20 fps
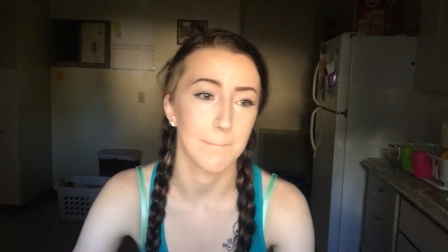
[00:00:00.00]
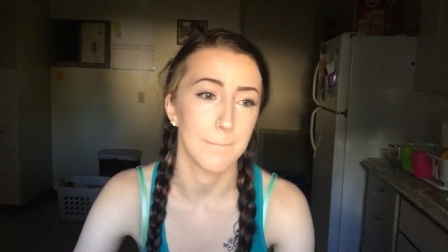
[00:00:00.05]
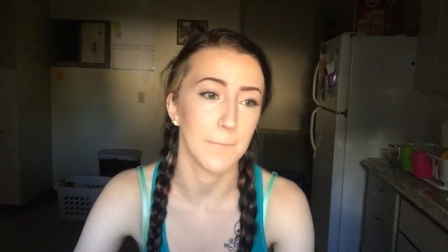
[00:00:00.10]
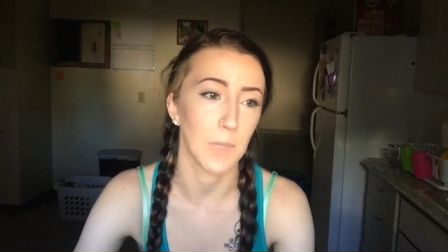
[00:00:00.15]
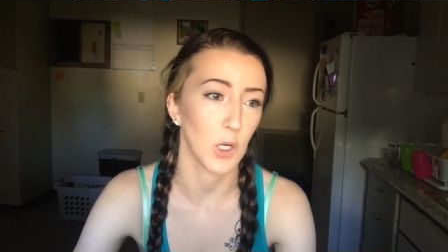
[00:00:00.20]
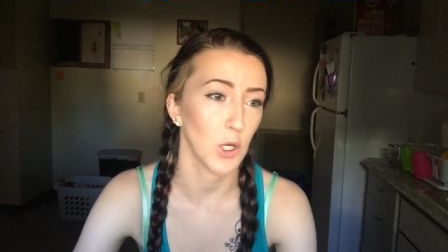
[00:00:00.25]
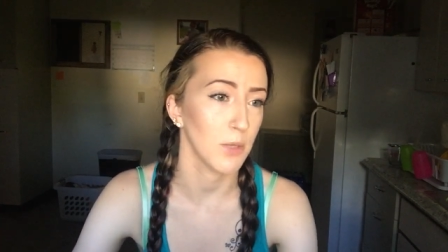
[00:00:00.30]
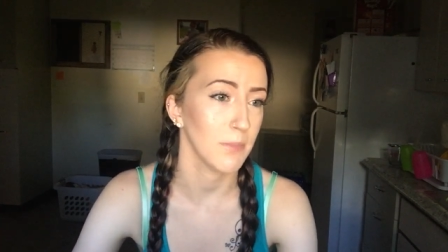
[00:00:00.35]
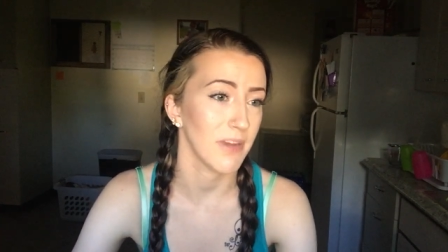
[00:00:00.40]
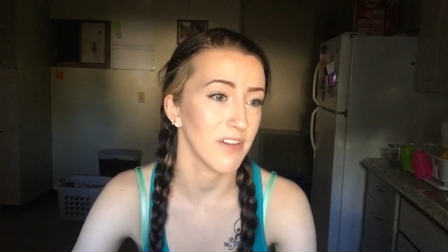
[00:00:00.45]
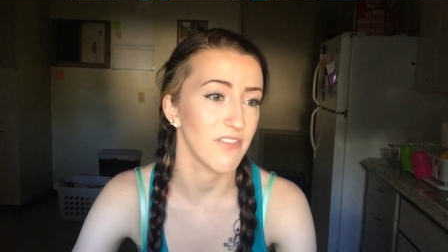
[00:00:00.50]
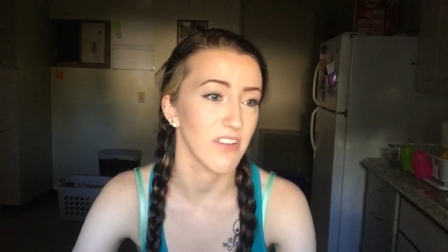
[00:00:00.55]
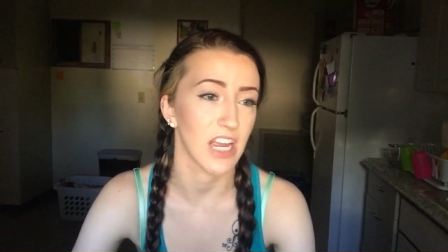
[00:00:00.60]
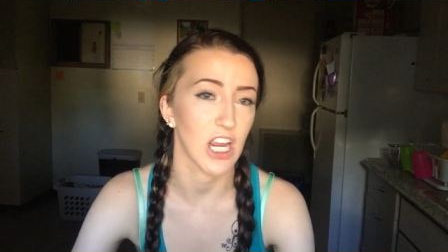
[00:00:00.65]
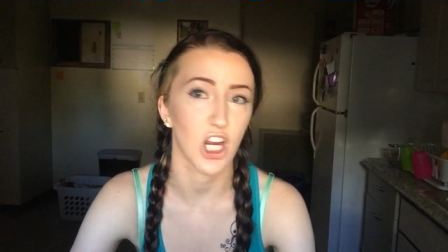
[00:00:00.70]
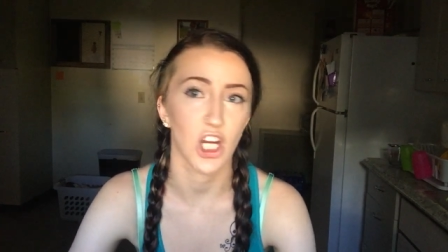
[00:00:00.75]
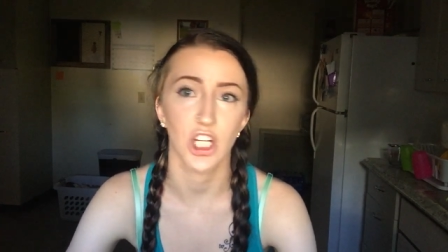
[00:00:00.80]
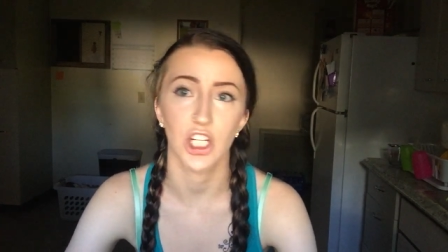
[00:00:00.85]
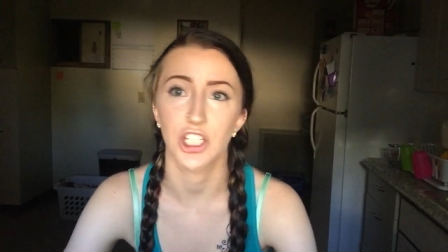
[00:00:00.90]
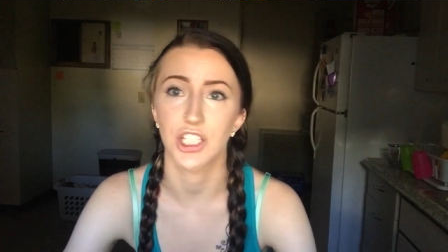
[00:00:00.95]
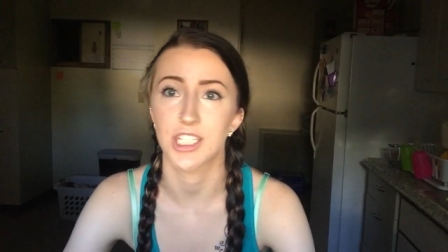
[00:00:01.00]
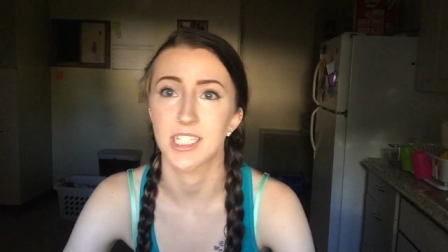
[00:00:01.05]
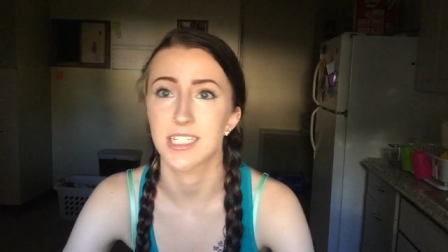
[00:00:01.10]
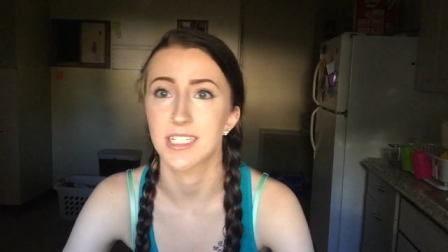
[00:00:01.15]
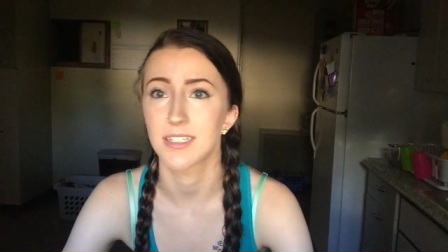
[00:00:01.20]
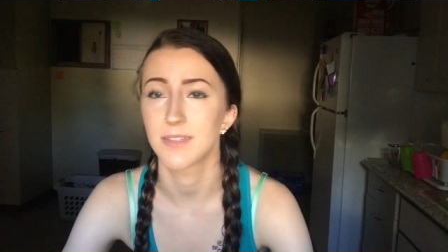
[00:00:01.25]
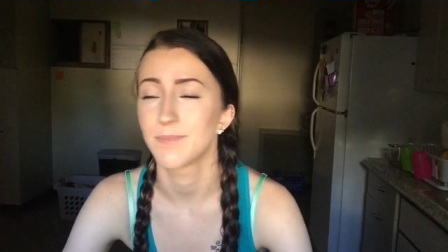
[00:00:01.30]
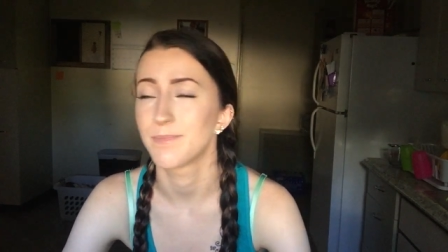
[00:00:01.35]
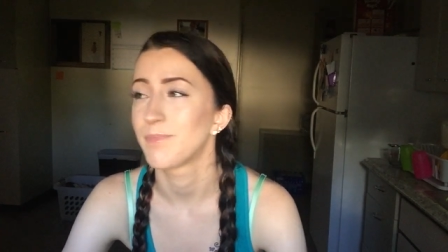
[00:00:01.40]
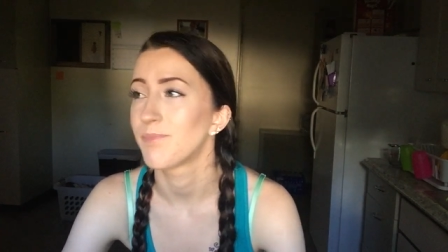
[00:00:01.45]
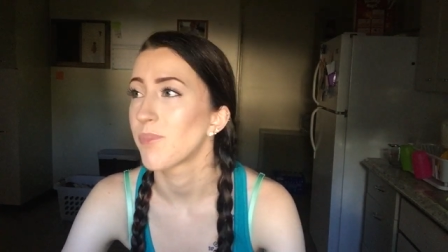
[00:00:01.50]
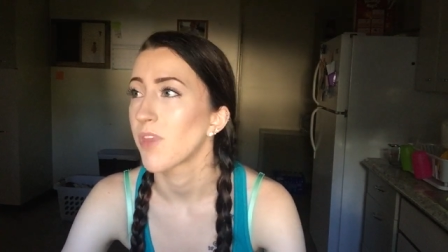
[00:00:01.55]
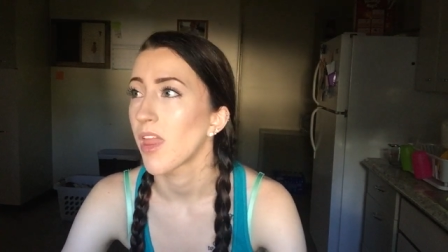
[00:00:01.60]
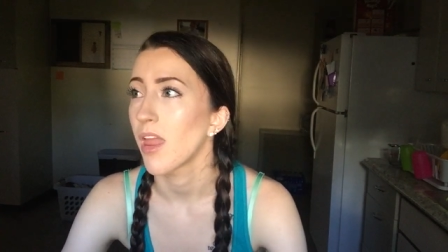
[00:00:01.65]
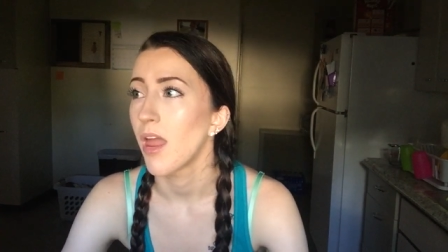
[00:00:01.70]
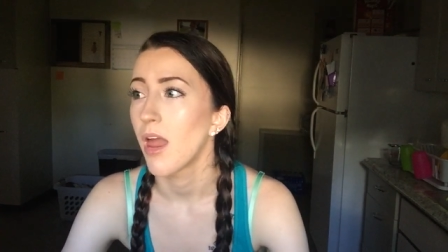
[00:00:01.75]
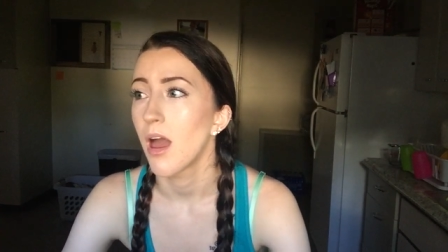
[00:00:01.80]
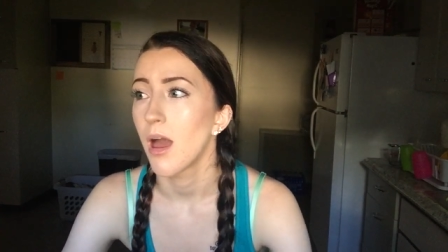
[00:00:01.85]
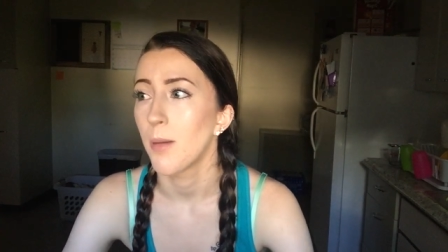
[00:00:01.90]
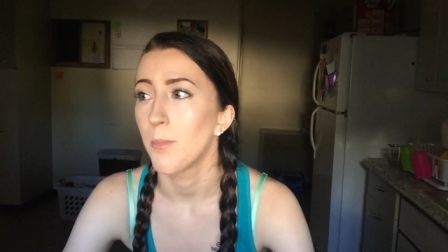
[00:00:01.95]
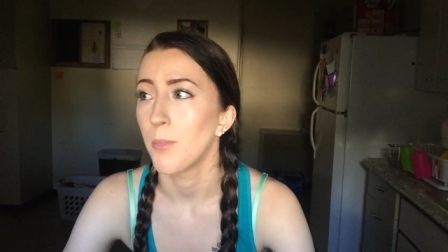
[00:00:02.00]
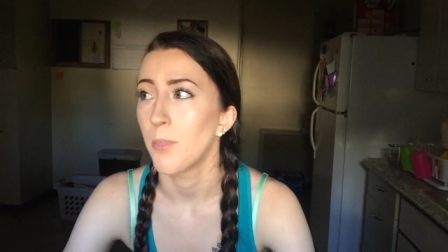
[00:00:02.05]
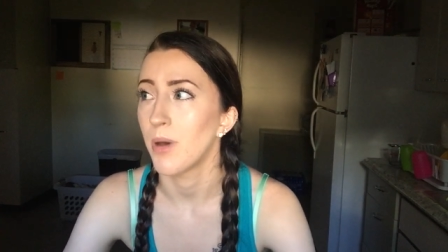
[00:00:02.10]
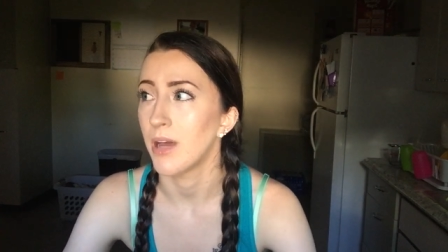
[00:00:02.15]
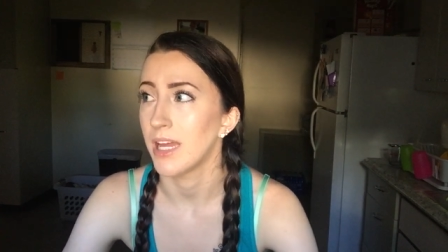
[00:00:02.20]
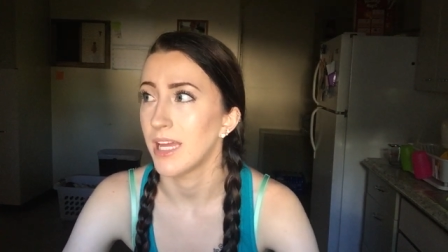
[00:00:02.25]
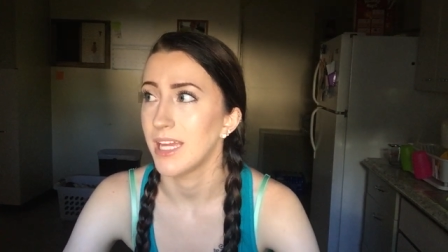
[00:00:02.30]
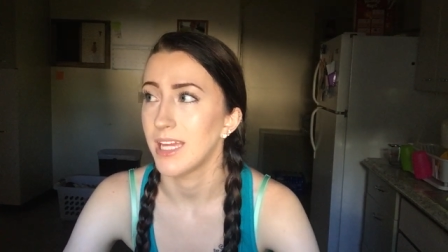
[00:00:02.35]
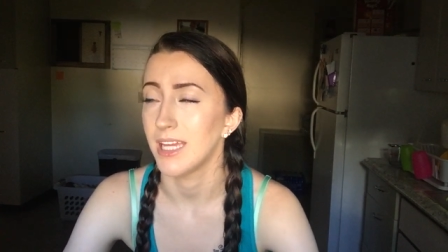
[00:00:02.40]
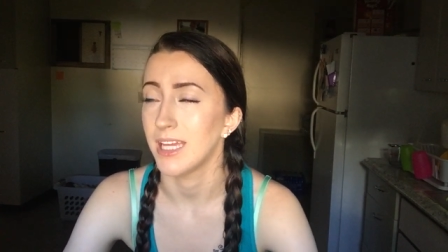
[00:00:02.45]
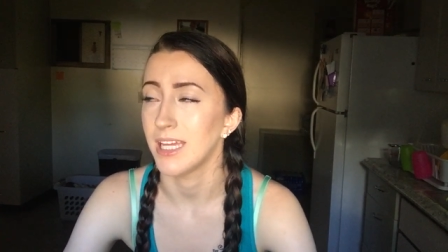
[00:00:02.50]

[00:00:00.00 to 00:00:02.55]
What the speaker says: burned my fingers, but